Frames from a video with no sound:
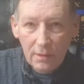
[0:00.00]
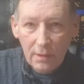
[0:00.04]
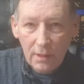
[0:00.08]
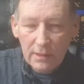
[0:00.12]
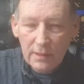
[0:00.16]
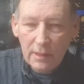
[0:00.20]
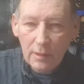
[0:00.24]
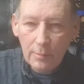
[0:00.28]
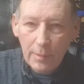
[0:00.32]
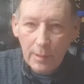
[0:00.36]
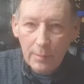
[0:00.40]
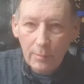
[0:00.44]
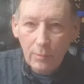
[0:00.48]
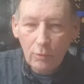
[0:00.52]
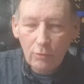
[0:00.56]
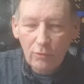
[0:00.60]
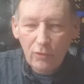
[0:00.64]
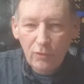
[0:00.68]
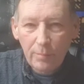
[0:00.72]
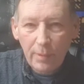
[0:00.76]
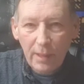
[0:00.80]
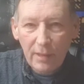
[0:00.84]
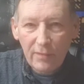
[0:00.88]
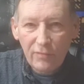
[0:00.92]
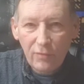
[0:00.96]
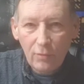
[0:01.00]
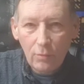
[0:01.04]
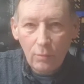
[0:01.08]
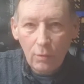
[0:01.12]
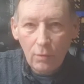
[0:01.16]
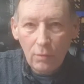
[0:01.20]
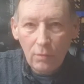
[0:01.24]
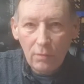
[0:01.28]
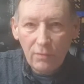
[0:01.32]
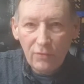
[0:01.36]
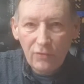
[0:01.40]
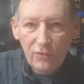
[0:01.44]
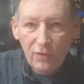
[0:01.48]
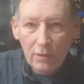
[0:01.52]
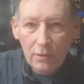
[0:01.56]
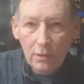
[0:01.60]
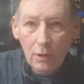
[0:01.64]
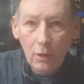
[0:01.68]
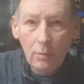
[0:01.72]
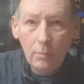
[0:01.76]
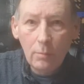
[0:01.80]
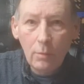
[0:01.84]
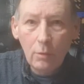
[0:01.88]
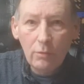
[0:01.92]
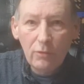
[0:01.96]
A little bit more respect for wolves, a
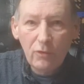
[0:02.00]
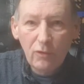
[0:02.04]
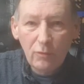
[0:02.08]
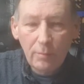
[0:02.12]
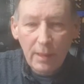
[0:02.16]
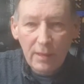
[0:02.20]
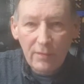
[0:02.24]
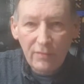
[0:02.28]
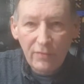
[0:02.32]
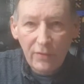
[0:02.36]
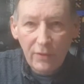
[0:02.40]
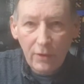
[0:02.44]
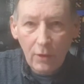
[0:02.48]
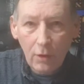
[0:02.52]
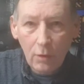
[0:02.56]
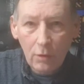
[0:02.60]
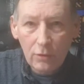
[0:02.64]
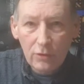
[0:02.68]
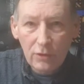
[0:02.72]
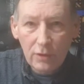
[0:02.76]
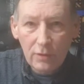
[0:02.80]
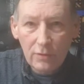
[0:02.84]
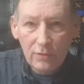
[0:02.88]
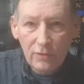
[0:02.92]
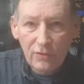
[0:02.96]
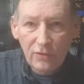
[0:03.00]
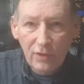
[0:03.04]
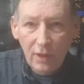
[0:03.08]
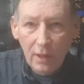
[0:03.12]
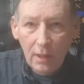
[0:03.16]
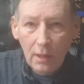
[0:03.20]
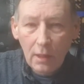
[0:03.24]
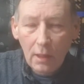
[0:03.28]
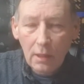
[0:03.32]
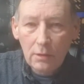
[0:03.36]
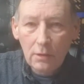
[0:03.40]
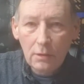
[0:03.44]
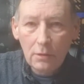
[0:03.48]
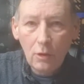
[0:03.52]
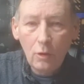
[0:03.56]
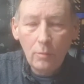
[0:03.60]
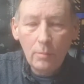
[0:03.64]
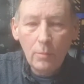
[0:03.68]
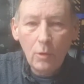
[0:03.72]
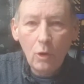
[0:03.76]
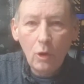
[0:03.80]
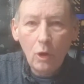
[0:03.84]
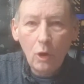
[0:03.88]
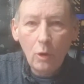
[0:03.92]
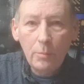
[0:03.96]
lot more respect for the audience, and a lot
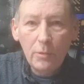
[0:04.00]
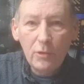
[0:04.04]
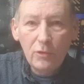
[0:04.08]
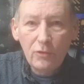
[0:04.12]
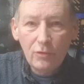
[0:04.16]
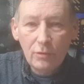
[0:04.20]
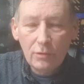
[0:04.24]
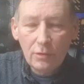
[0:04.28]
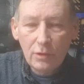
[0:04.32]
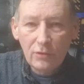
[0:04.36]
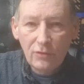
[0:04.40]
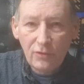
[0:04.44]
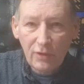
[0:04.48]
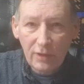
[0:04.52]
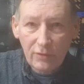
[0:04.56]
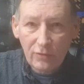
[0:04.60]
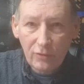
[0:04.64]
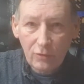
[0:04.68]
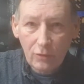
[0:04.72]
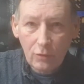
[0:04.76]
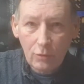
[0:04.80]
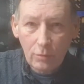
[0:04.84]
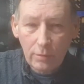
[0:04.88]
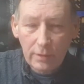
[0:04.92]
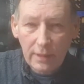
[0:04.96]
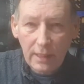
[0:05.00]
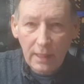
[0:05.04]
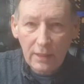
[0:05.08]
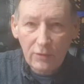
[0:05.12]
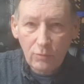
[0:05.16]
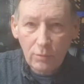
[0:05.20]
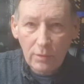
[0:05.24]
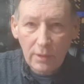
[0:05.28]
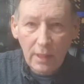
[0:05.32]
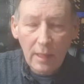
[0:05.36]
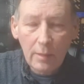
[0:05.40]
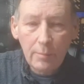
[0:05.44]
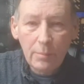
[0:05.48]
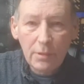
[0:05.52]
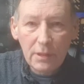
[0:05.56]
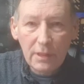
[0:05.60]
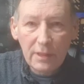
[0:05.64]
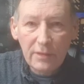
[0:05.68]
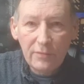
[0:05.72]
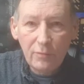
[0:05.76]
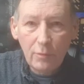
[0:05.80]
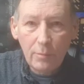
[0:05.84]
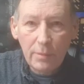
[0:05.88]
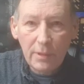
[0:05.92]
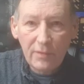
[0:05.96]
more opportunity to create what I
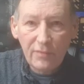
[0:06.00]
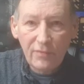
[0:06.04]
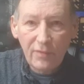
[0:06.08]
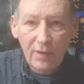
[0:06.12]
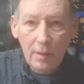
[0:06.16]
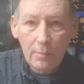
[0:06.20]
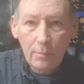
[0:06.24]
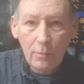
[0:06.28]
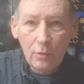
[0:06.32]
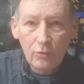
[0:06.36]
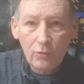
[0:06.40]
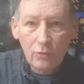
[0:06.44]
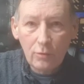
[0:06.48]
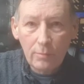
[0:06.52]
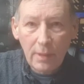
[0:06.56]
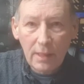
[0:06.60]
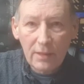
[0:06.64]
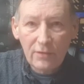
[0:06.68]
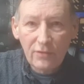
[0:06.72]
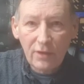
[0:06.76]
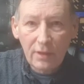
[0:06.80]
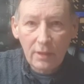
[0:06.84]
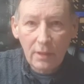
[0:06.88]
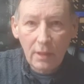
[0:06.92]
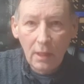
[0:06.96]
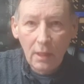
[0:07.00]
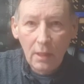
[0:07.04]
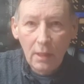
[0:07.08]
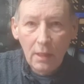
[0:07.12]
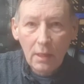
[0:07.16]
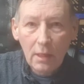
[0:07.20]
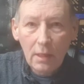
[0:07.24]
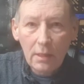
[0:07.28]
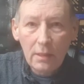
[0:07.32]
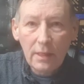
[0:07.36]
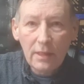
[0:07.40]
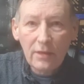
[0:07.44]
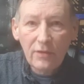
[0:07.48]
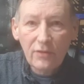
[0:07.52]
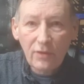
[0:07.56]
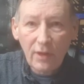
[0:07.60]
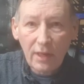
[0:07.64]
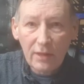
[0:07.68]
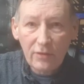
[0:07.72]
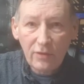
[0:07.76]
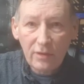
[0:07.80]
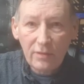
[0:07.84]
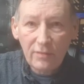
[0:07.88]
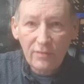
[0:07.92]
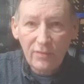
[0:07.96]
believe will be a far more dramatic and
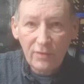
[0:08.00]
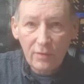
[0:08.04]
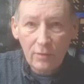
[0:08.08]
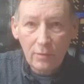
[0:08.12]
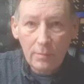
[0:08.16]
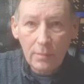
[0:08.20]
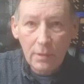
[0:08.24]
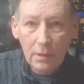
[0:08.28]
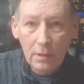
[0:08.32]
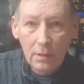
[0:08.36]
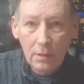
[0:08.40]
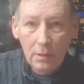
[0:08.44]
exciting film.